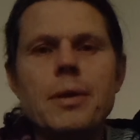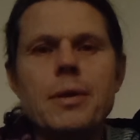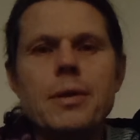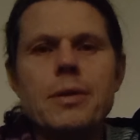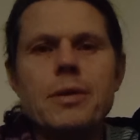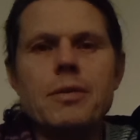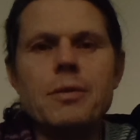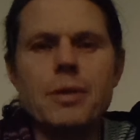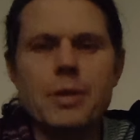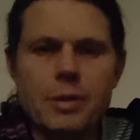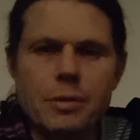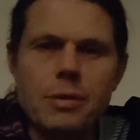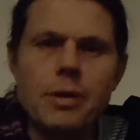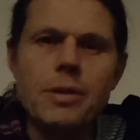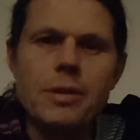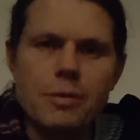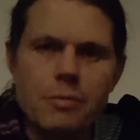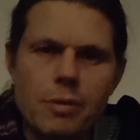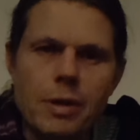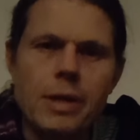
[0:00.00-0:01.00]
You're you're
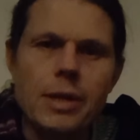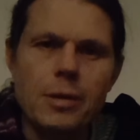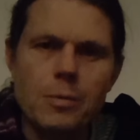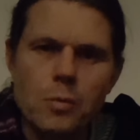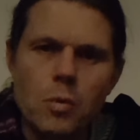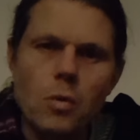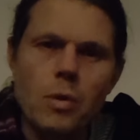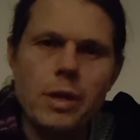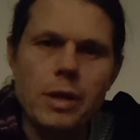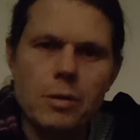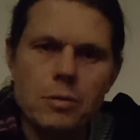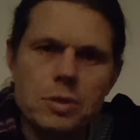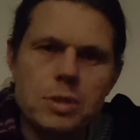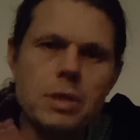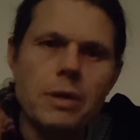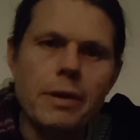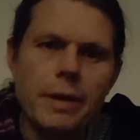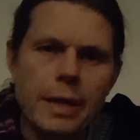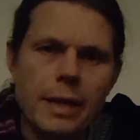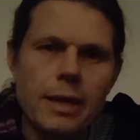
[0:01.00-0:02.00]
either running, walking, or
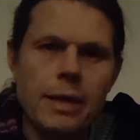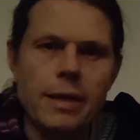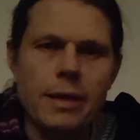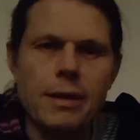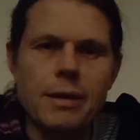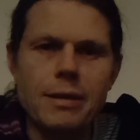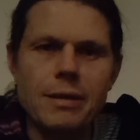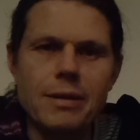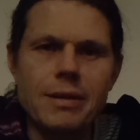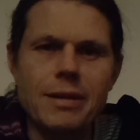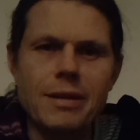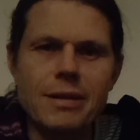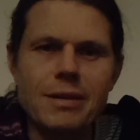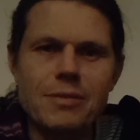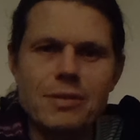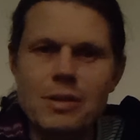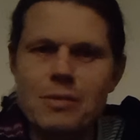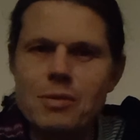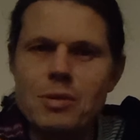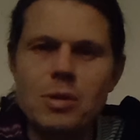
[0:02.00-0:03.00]
cycling. Yeah.
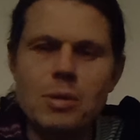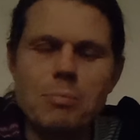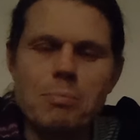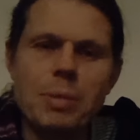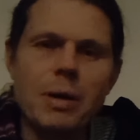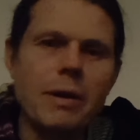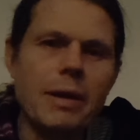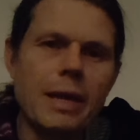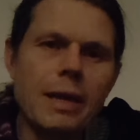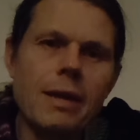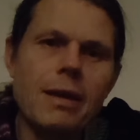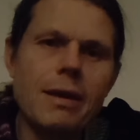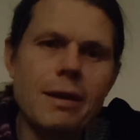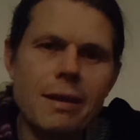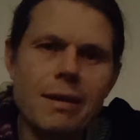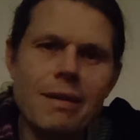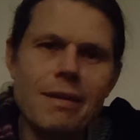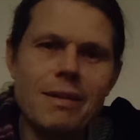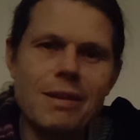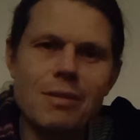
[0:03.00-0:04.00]
If you haven't got a bike,
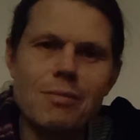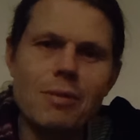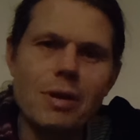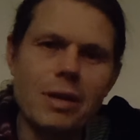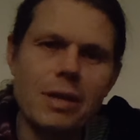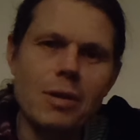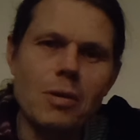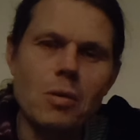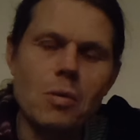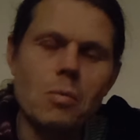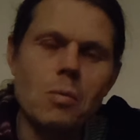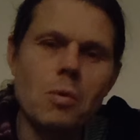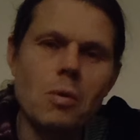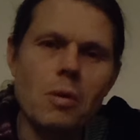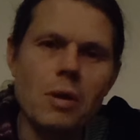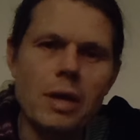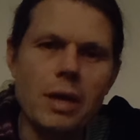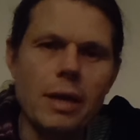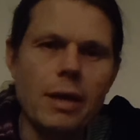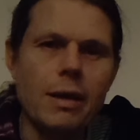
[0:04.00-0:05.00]
you're running or
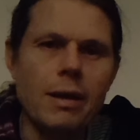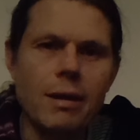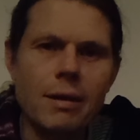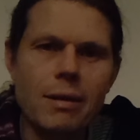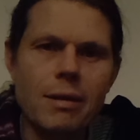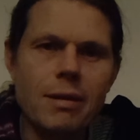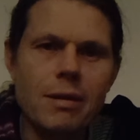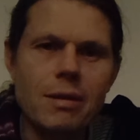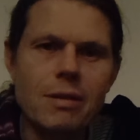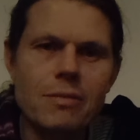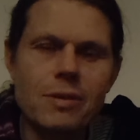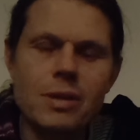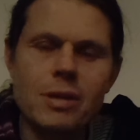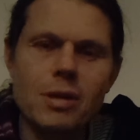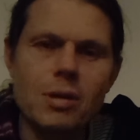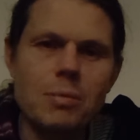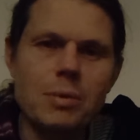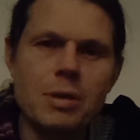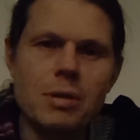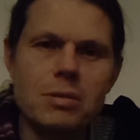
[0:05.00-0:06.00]
walking. If you
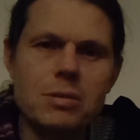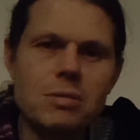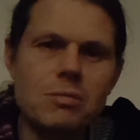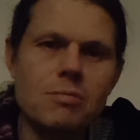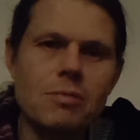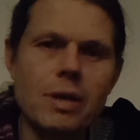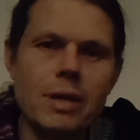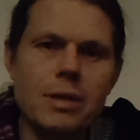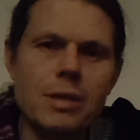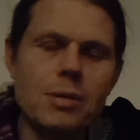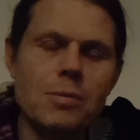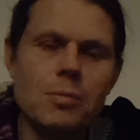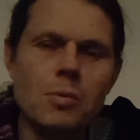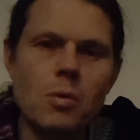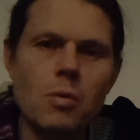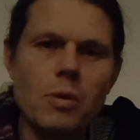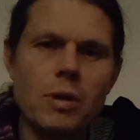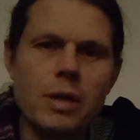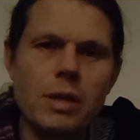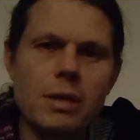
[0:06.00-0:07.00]
can't be asked to run, you're
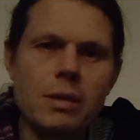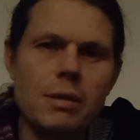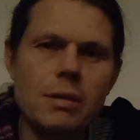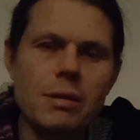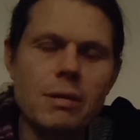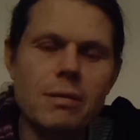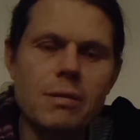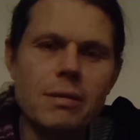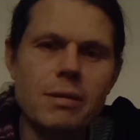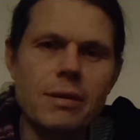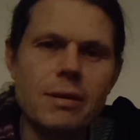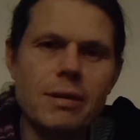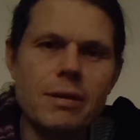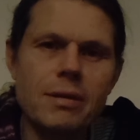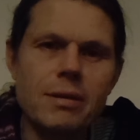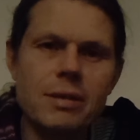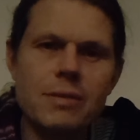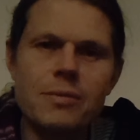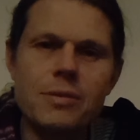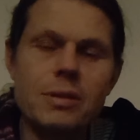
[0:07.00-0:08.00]
walking.
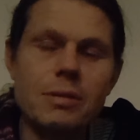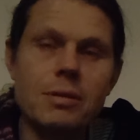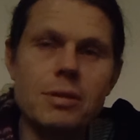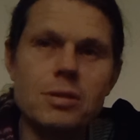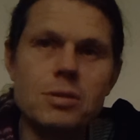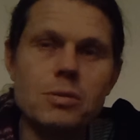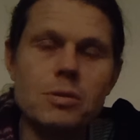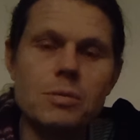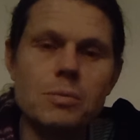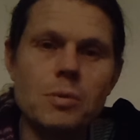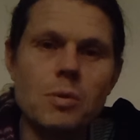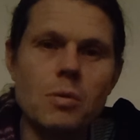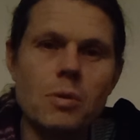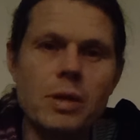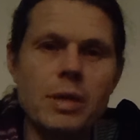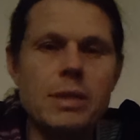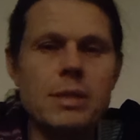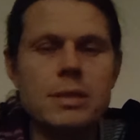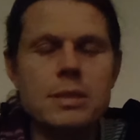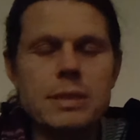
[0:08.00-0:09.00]
Yeah. And if you don't enjoy
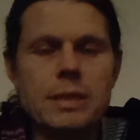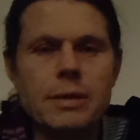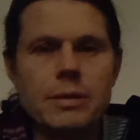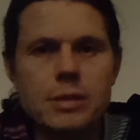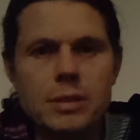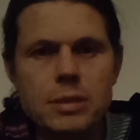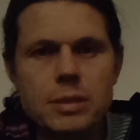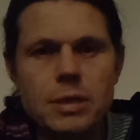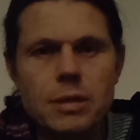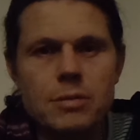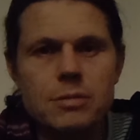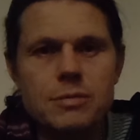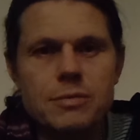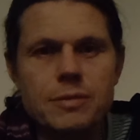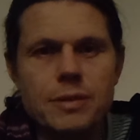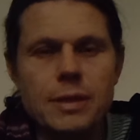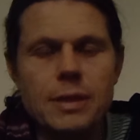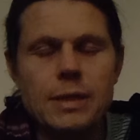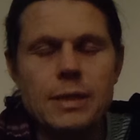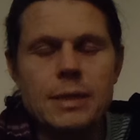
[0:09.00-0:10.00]
walking, you're sat on your
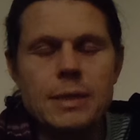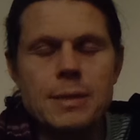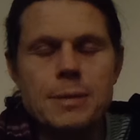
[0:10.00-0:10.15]
sofa.